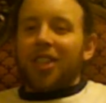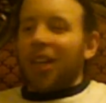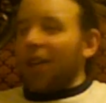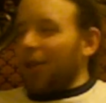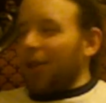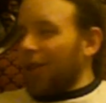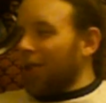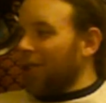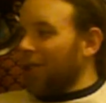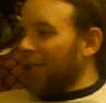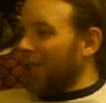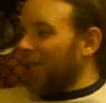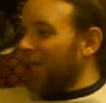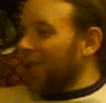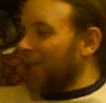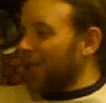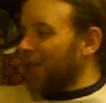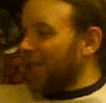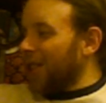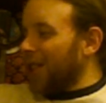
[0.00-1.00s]
tarot
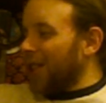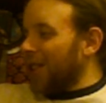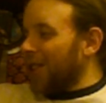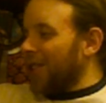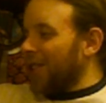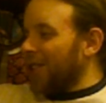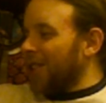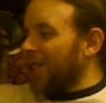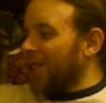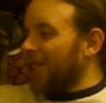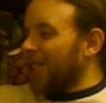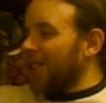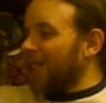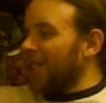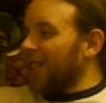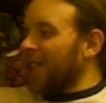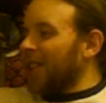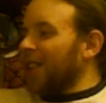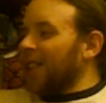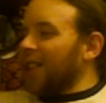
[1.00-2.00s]
enthusiasts
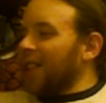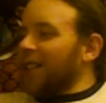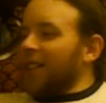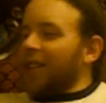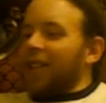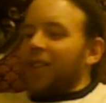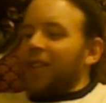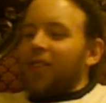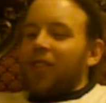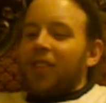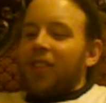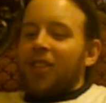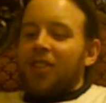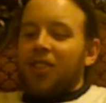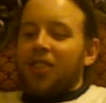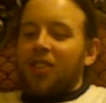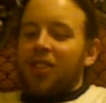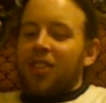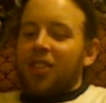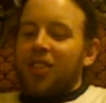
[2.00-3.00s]

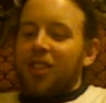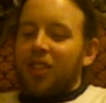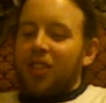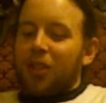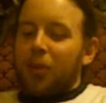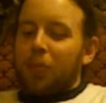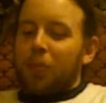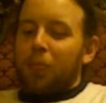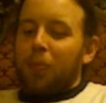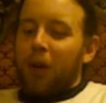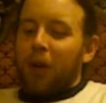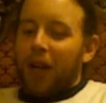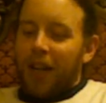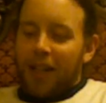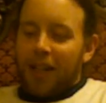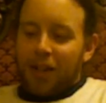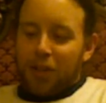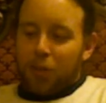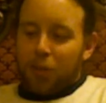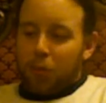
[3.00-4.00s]
just
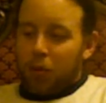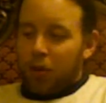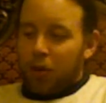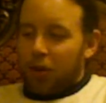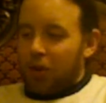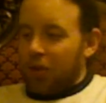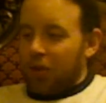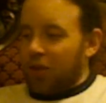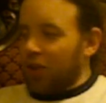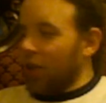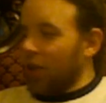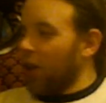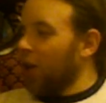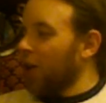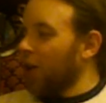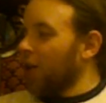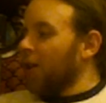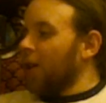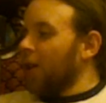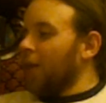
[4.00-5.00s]
despise borders.
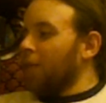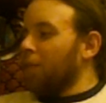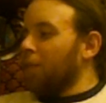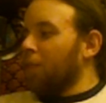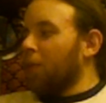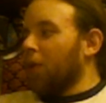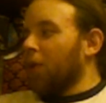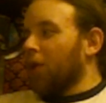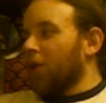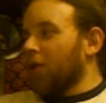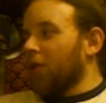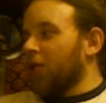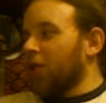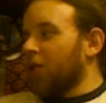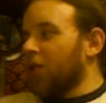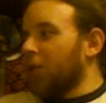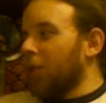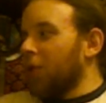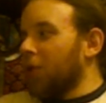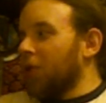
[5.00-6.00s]
Borders, the
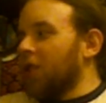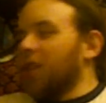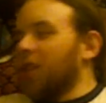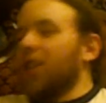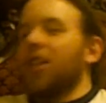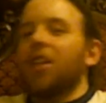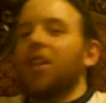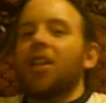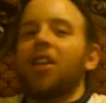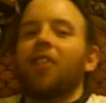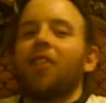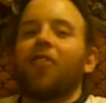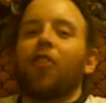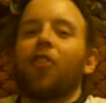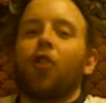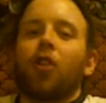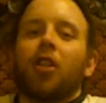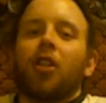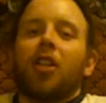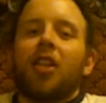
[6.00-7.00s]
most
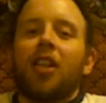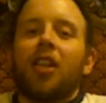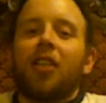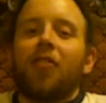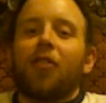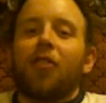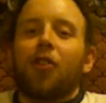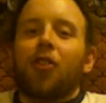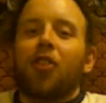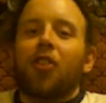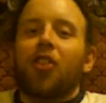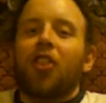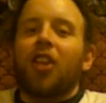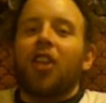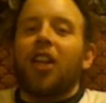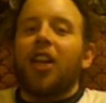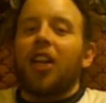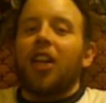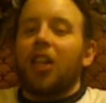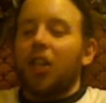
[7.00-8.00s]
evil, evil
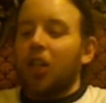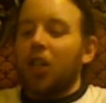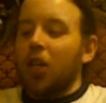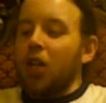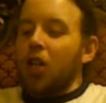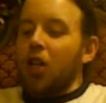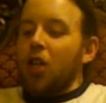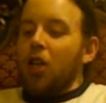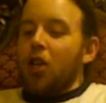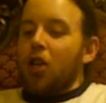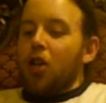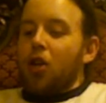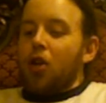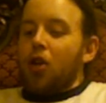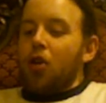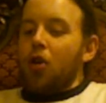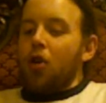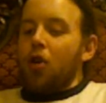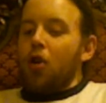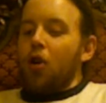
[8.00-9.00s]
thing.
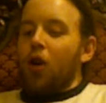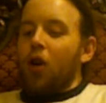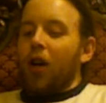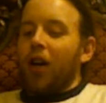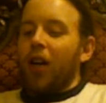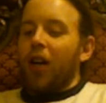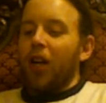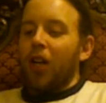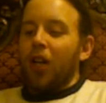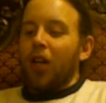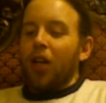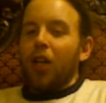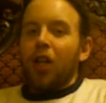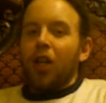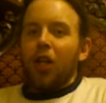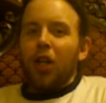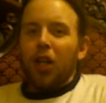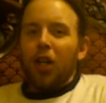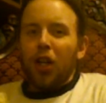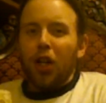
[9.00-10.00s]
Ooh,
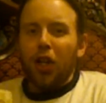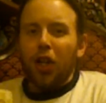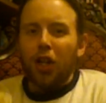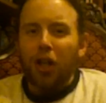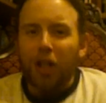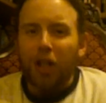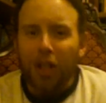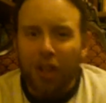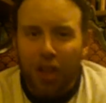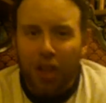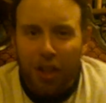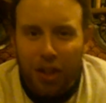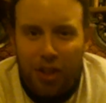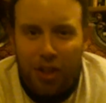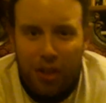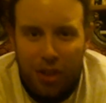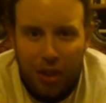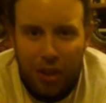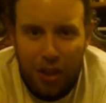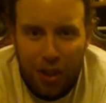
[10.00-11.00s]
look at
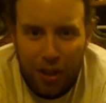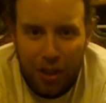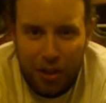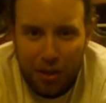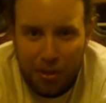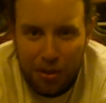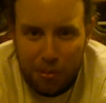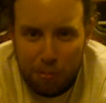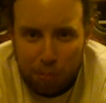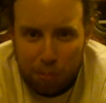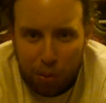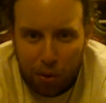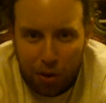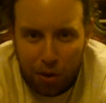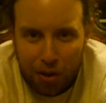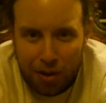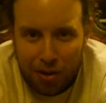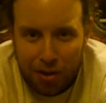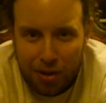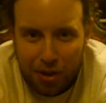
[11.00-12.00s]
this. These
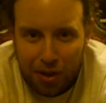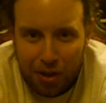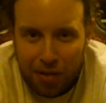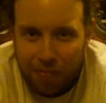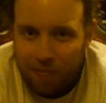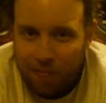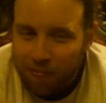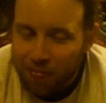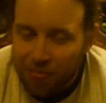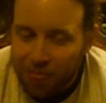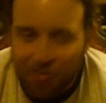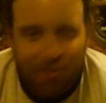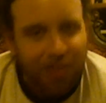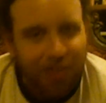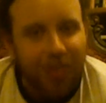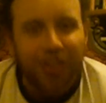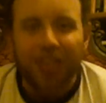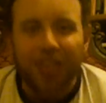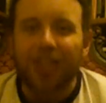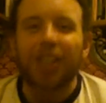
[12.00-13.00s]
borders are...
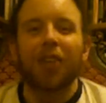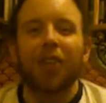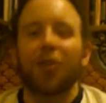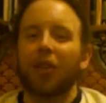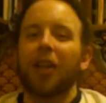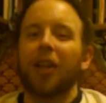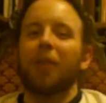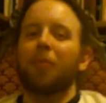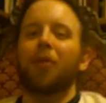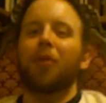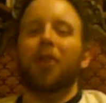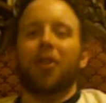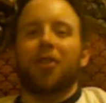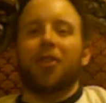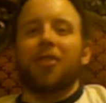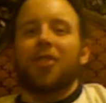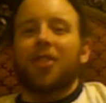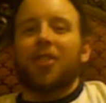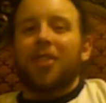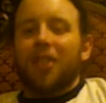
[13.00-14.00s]
They don't like
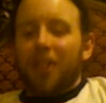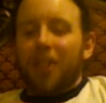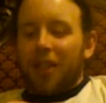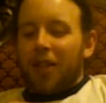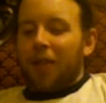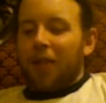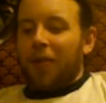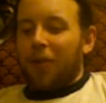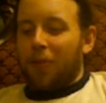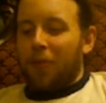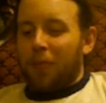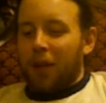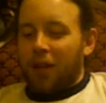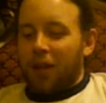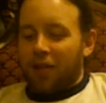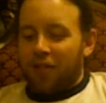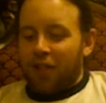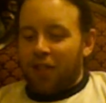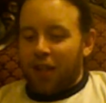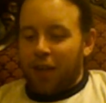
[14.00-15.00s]
borders. I mean, many
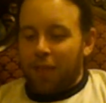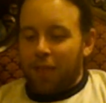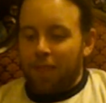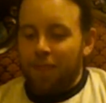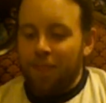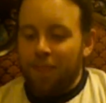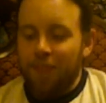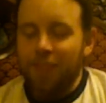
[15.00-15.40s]
of them,